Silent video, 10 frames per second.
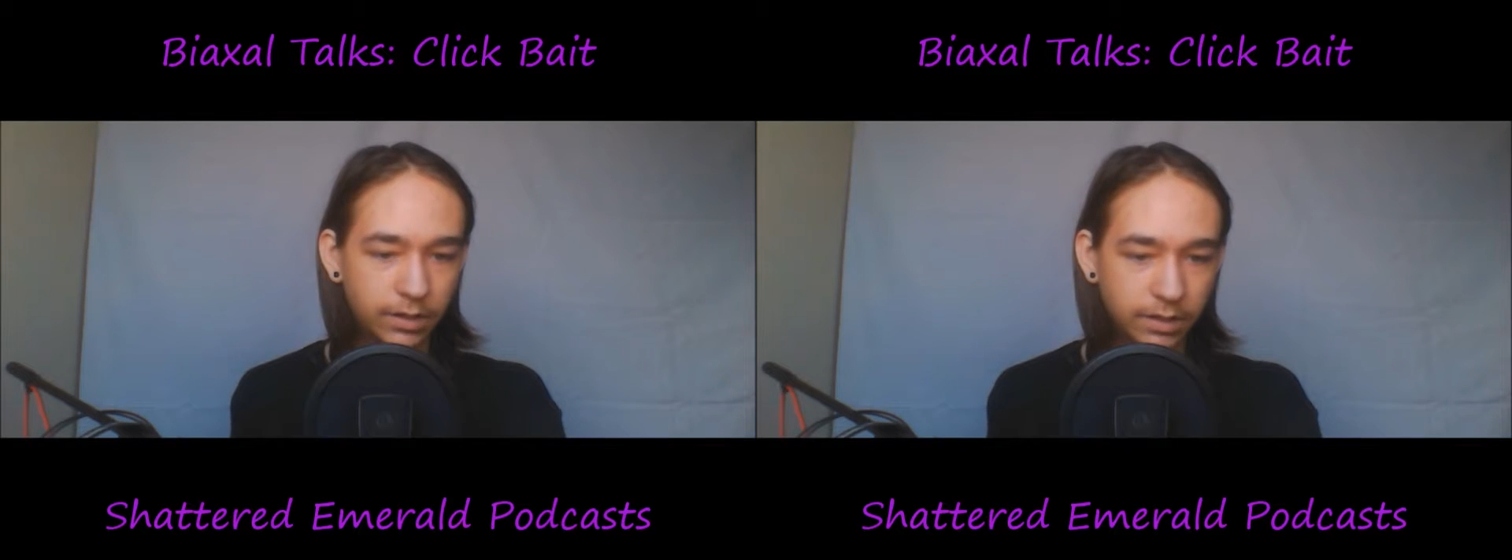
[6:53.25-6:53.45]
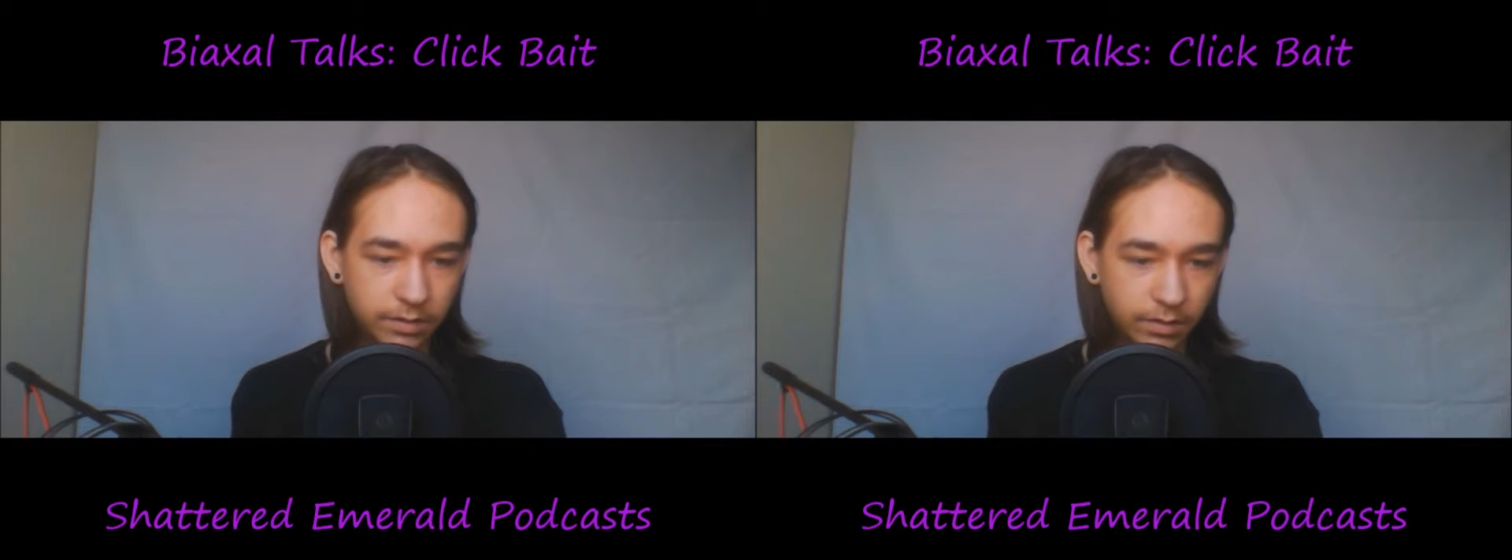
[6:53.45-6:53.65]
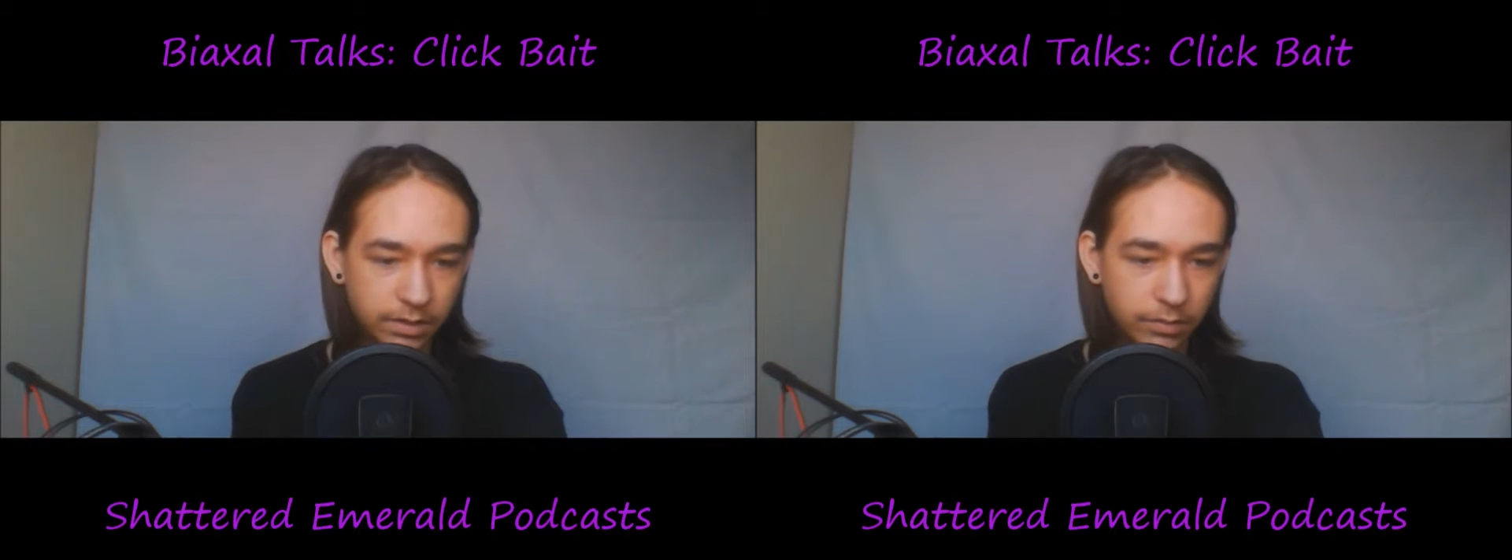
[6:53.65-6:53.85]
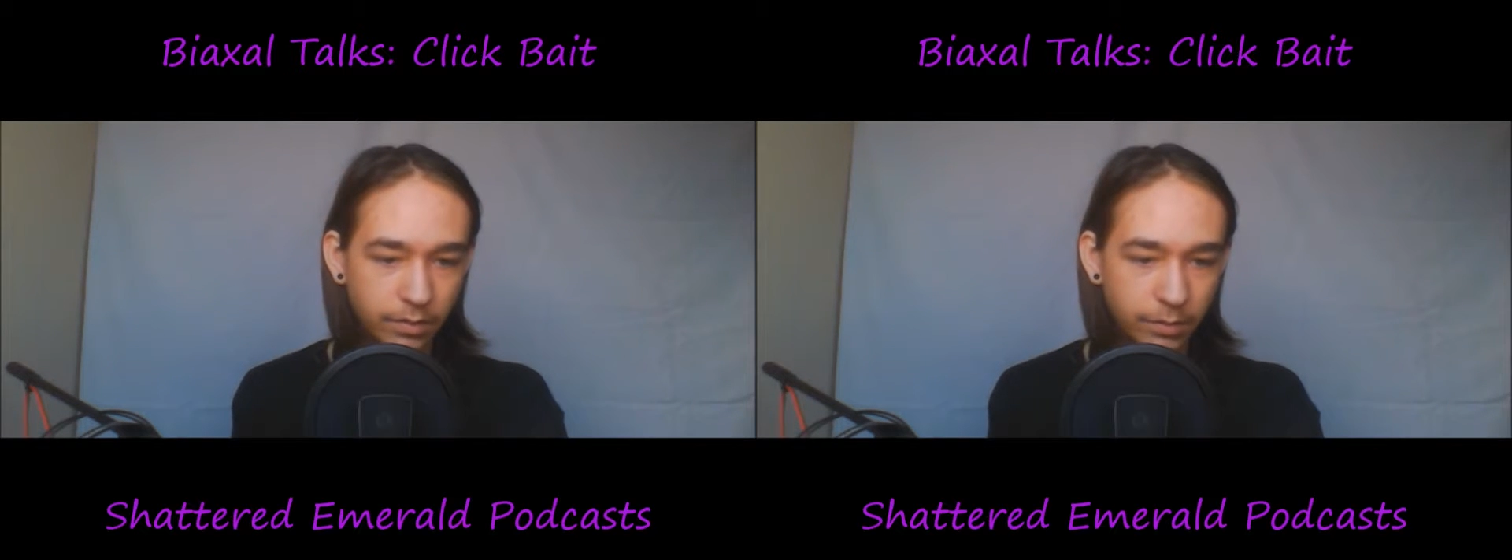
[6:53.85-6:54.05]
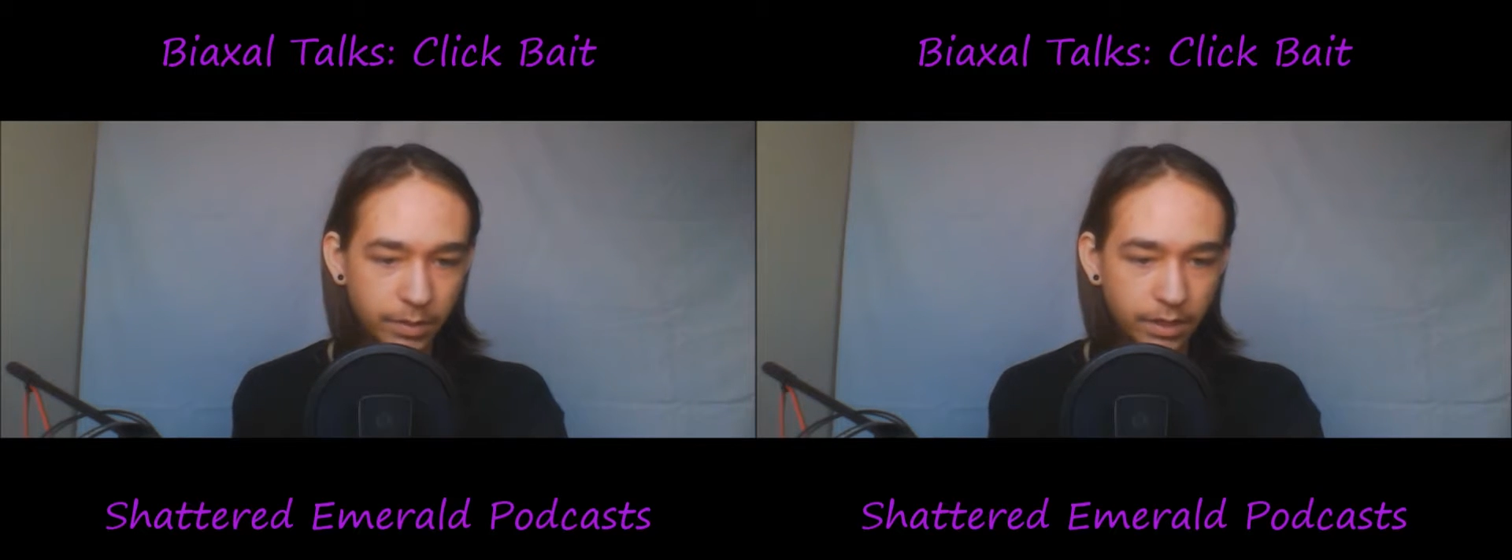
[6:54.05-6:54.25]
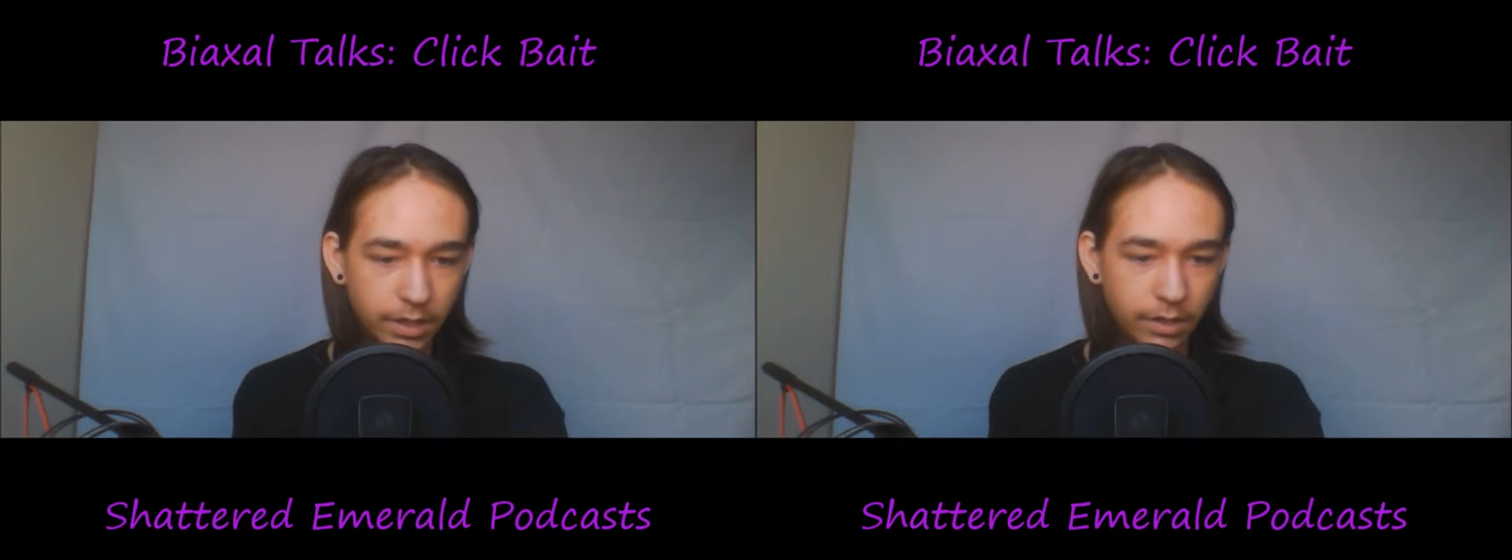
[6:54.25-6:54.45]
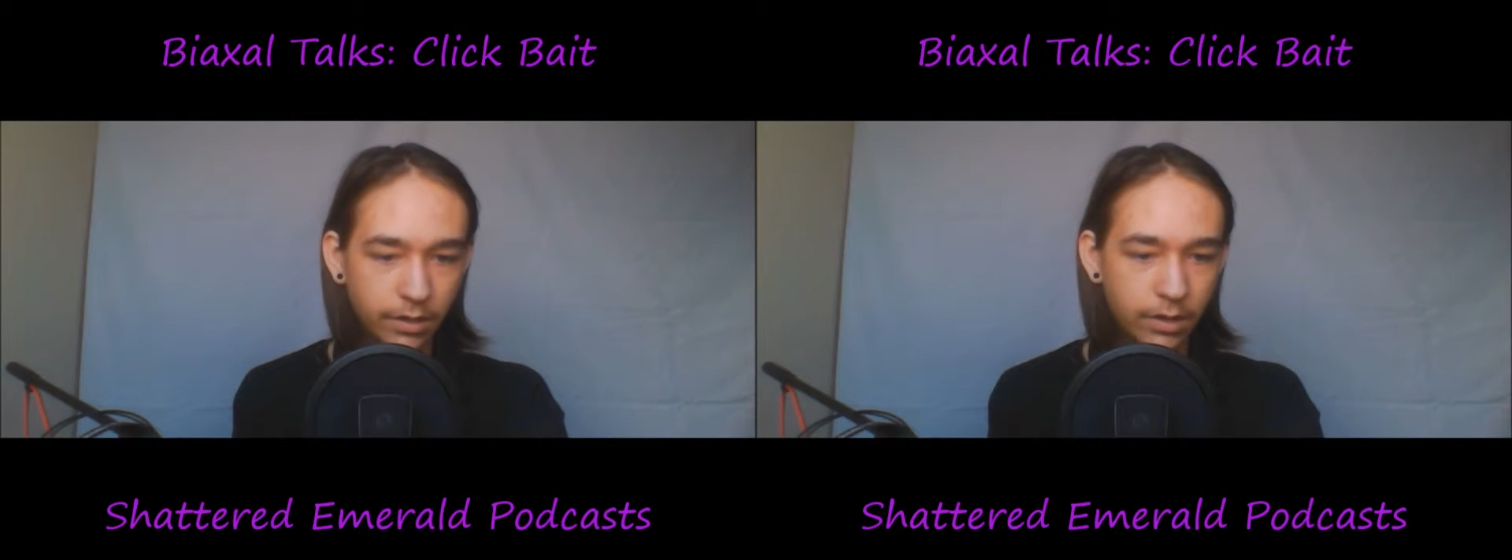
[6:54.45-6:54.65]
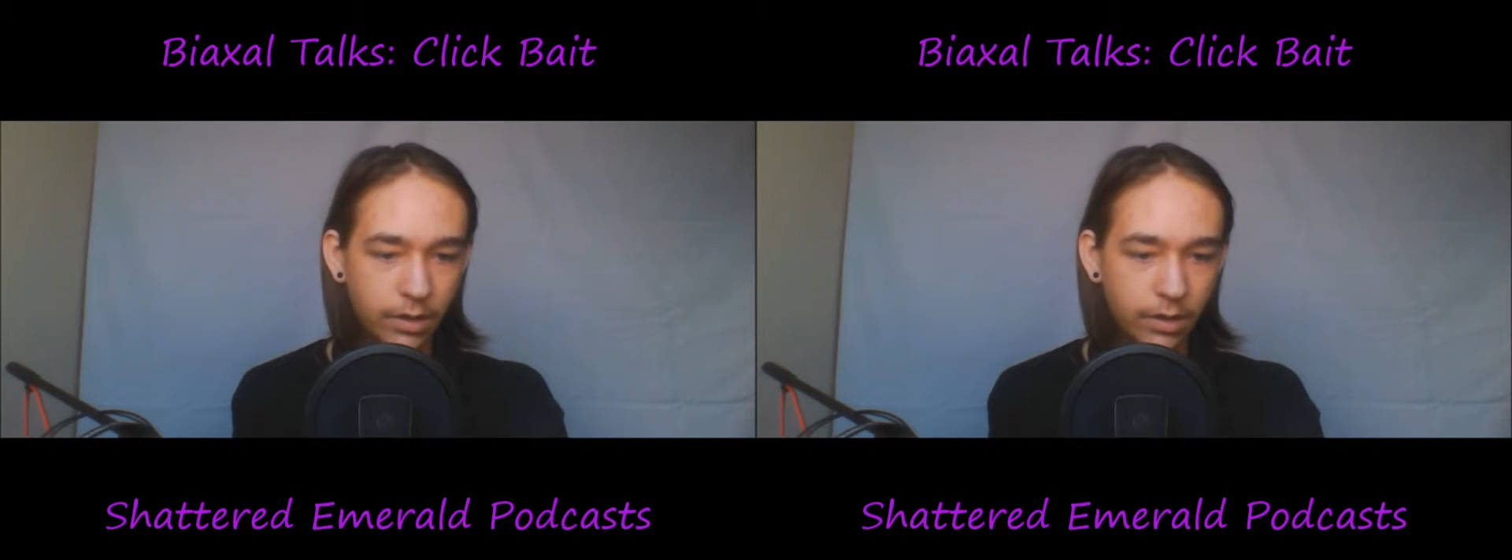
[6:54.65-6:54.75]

nothing to do with the media